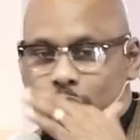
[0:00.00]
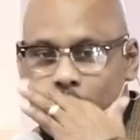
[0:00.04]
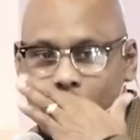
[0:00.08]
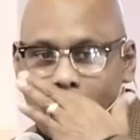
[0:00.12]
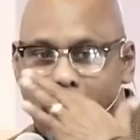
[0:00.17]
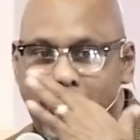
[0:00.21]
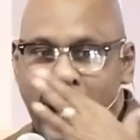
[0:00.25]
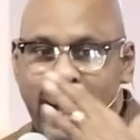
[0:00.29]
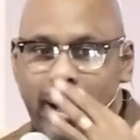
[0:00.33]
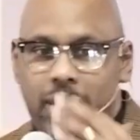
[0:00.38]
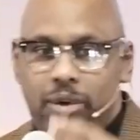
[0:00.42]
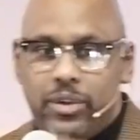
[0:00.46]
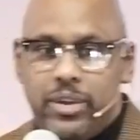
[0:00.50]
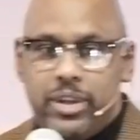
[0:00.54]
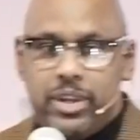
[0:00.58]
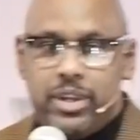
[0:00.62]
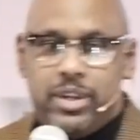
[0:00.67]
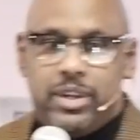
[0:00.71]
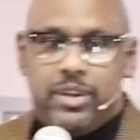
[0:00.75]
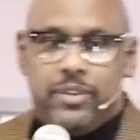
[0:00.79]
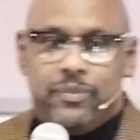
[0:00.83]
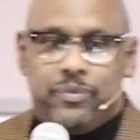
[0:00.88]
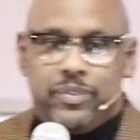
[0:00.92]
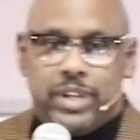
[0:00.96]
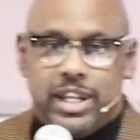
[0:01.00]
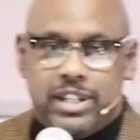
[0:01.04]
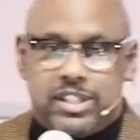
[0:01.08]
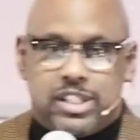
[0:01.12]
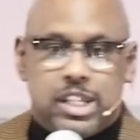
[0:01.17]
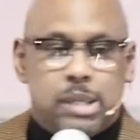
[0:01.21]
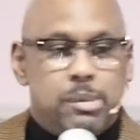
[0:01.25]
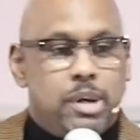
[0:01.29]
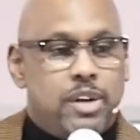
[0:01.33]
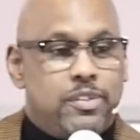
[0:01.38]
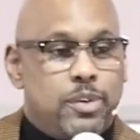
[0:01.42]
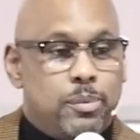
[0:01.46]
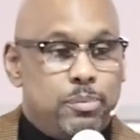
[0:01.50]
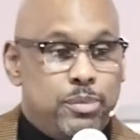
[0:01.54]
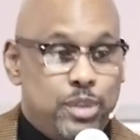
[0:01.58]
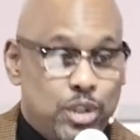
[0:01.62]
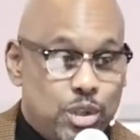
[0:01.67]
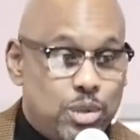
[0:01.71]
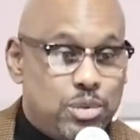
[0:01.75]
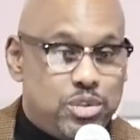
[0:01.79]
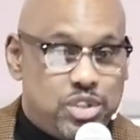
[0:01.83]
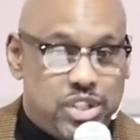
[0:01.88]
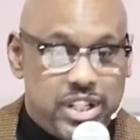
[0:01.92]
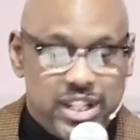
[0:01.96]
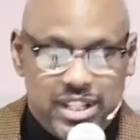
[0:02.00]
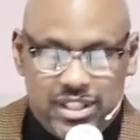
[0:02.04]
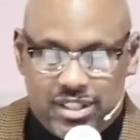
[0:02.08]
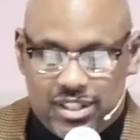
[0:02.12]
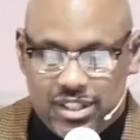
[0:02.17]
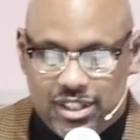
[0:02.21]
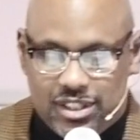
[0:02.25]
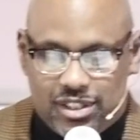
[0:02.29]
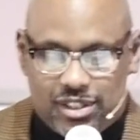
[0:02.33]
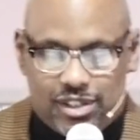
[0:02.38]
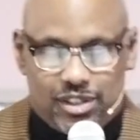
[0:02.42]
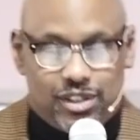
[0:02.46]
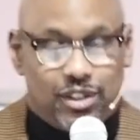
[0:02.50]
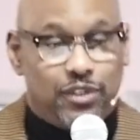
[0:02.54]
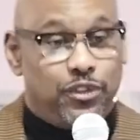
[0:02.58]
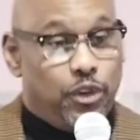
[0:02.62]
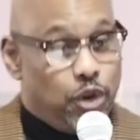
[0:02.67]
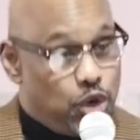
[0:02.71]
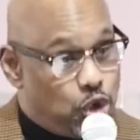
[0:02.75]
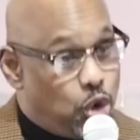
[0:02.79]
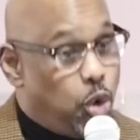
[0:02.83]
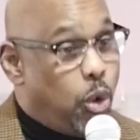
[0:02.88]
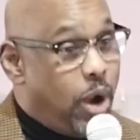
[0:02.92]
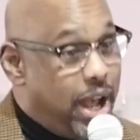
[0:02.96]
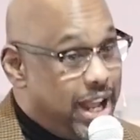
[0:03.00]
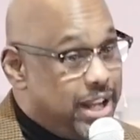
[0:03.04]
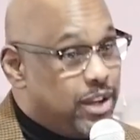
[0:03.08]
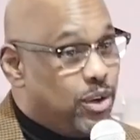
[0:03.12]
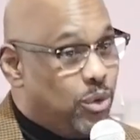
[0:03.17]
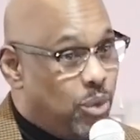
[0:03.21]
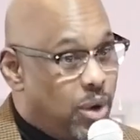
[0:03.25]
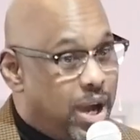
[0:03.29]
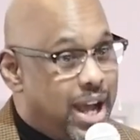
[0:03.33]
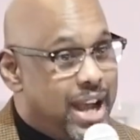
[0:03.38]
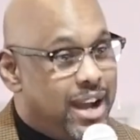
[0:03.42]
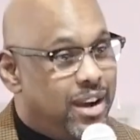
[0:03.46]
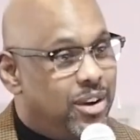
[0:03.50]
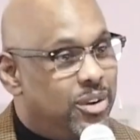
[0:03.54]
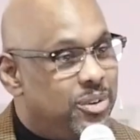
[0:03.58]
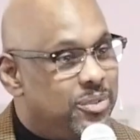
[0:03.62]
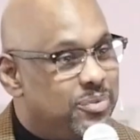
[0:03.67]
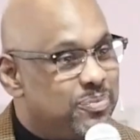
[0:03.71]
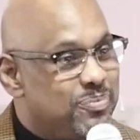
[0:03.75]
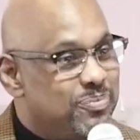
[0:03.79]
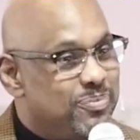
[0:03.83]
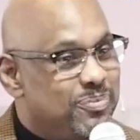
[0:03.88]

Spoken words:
a while. And some of them knew Jesus for quite a while.